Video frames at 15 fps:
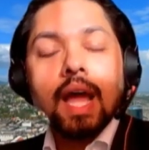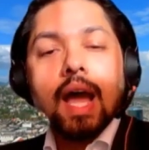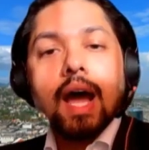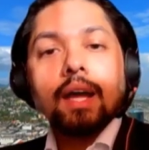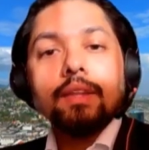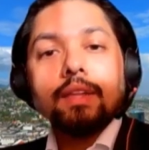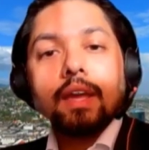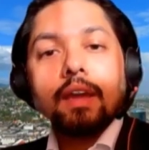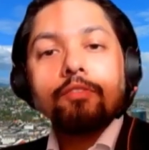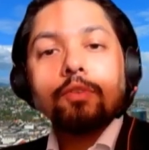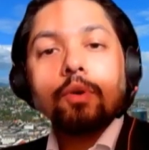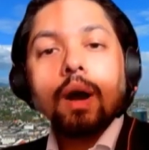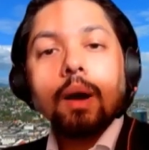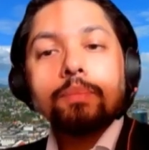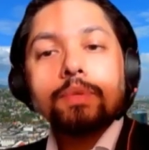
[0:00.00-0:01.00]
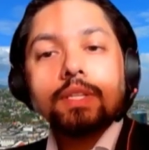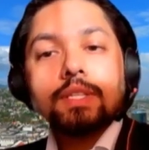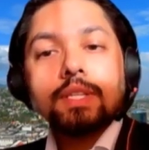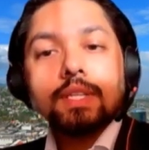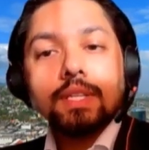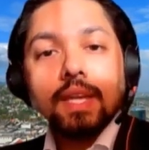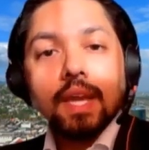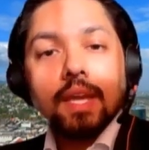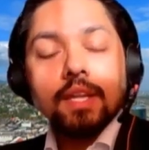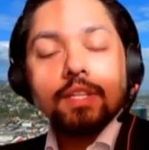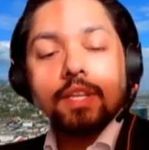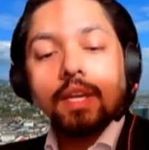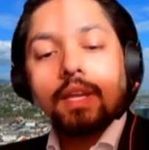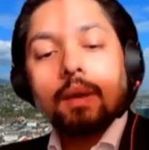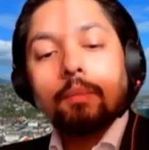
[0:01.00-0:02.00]
And therefore, up to today,
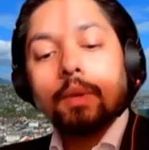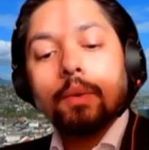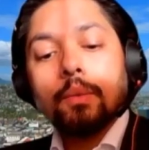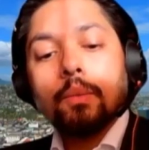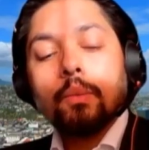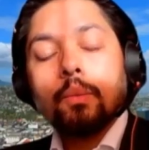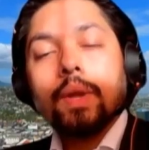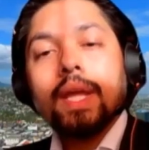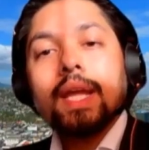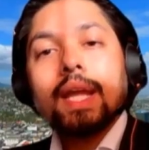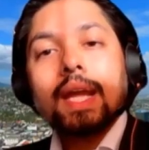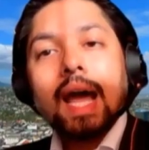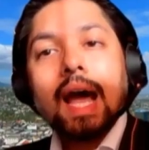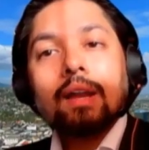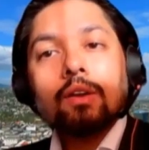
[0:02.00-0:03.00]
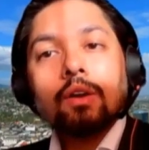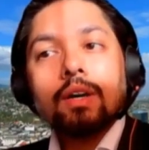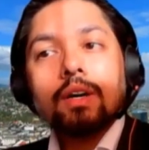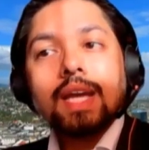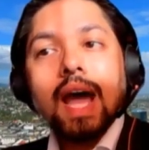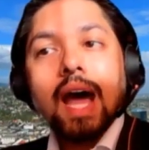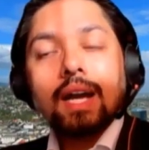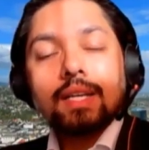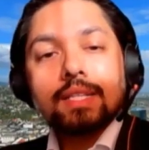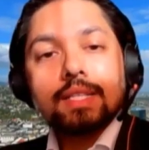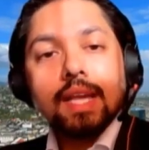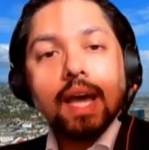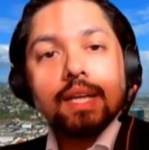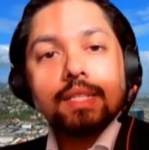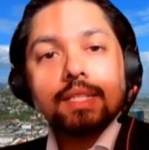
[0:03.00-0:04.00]
JW, we cannot
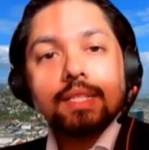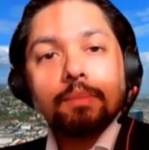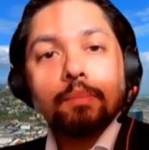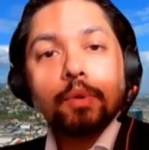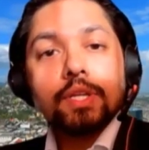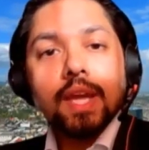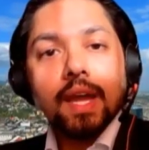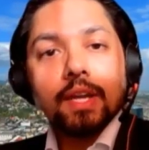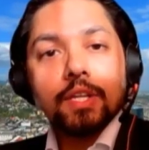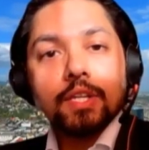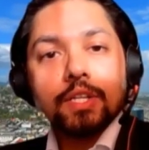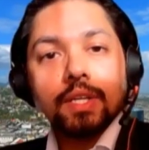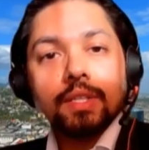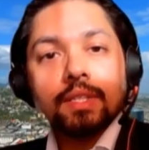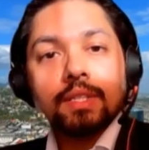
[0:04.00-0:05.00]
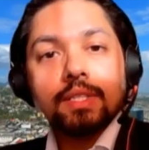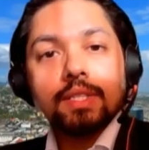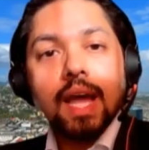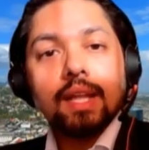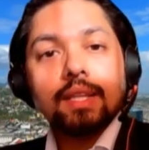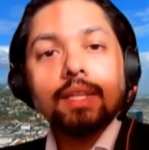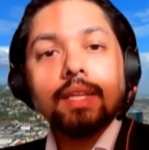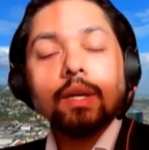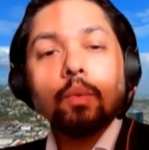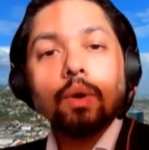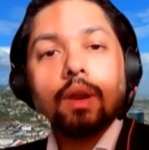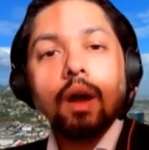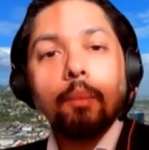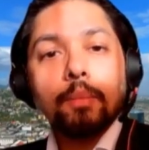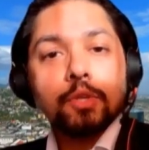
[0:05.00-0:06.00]
access protections at the Equal
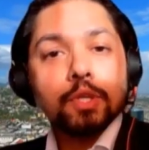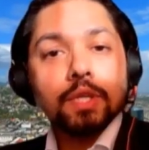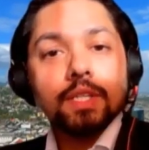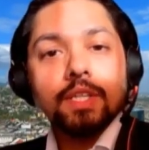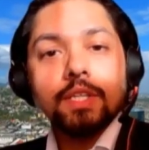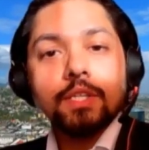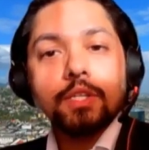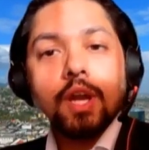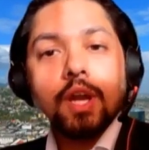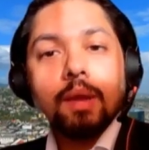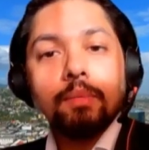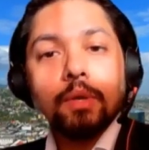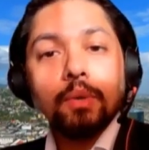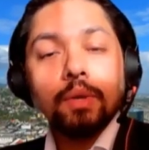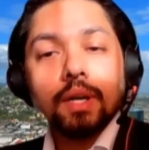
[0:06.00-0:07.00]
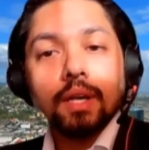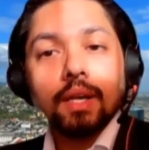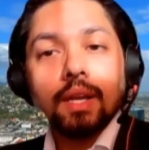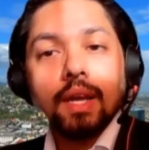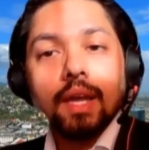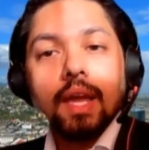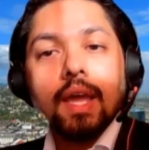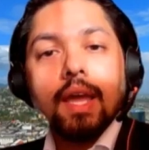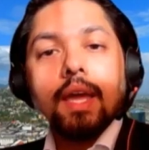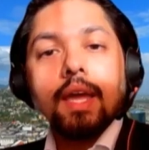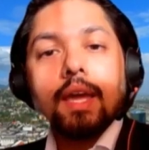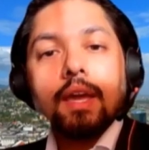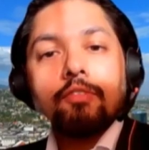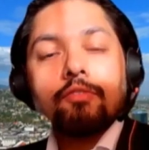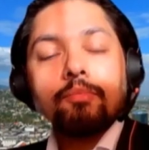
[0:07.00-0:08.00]
Opportunities Tribunal
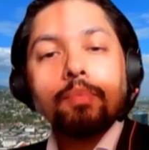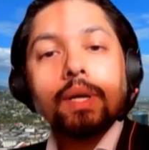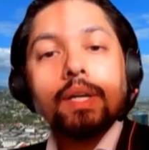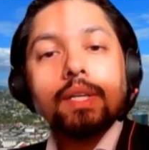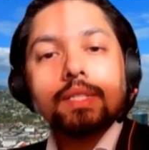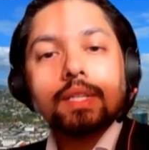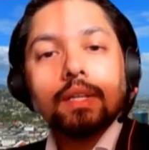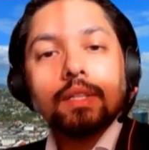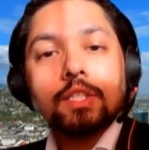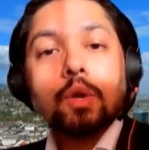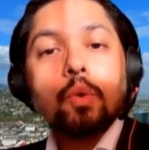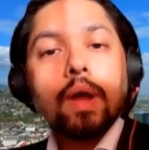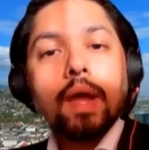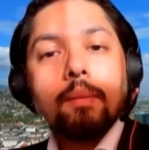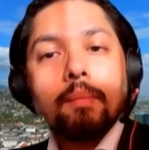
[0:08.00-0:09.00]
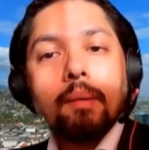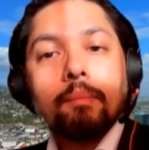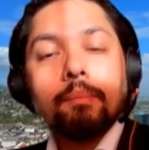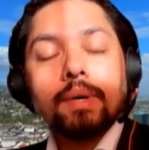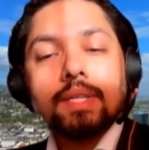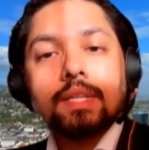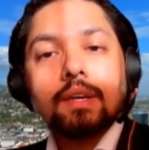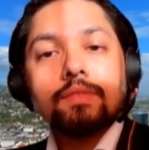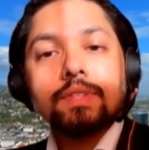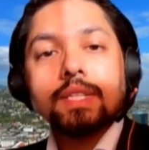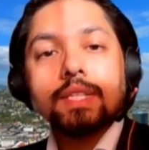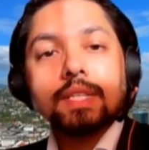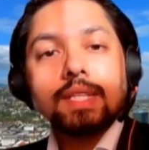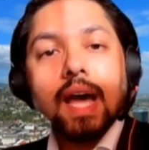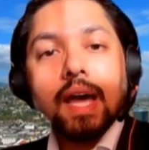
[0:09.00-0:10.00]
if persons, queer members of the
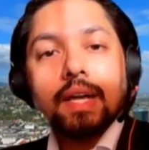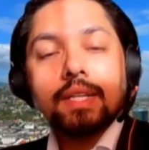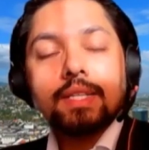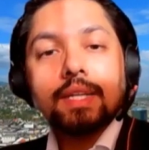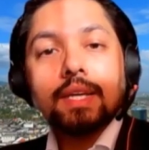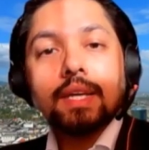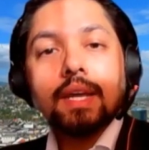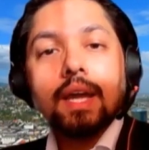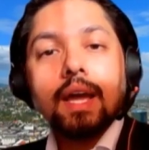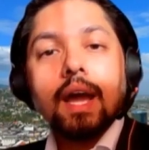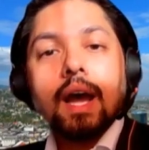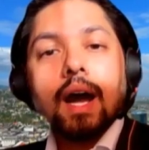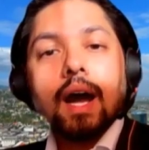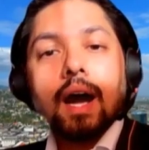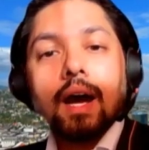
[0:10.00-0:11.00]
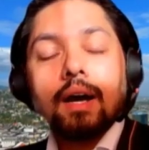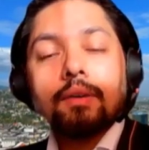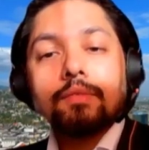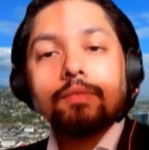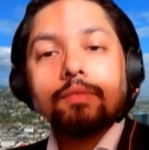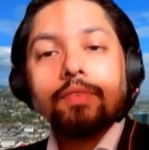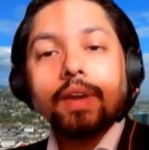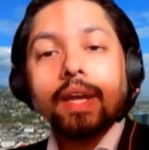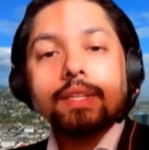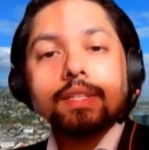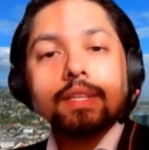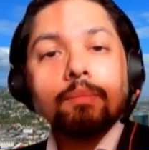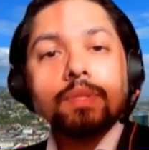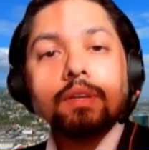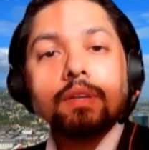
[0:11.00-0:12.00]
society, are
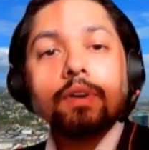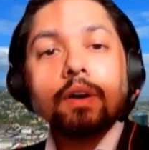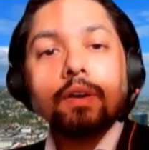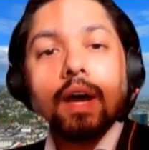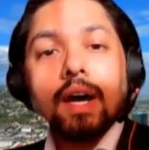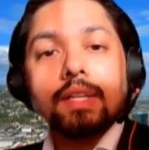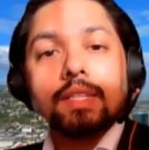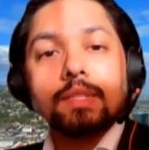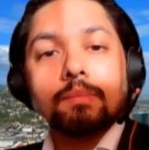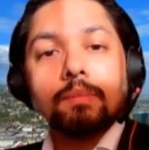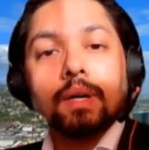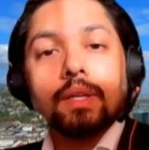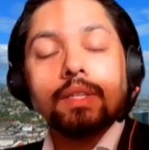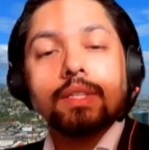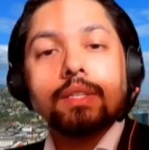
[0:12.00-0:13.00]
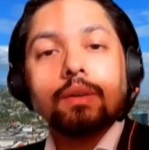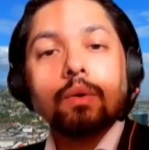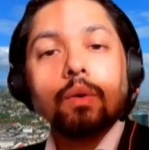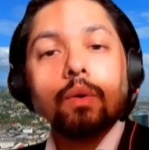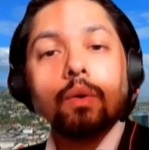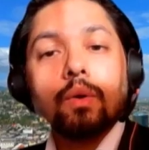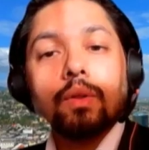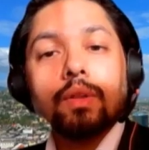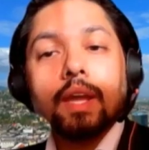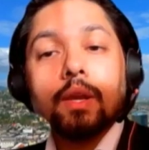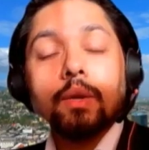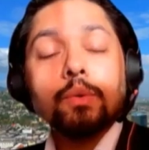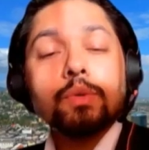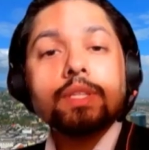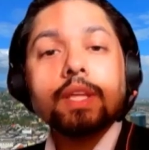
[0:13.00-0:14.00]
victims of harassment or they
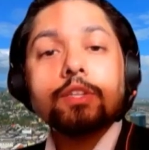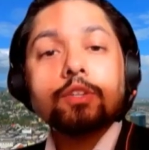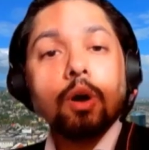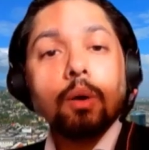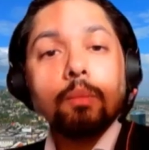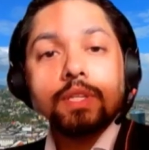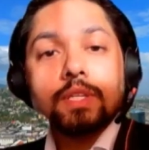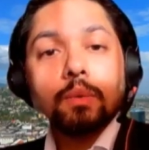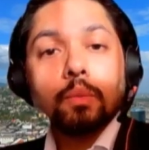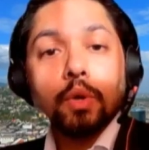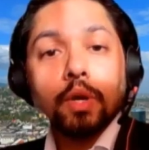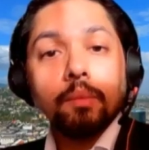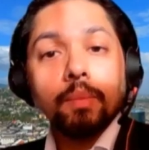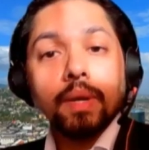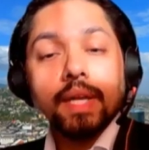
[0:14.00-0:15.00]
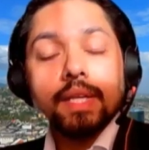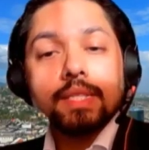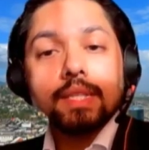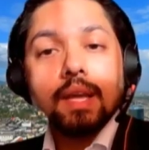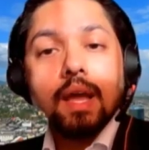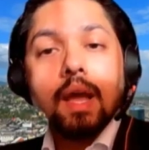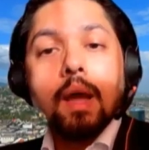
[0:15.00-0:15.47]
lose their jobs in the workplace.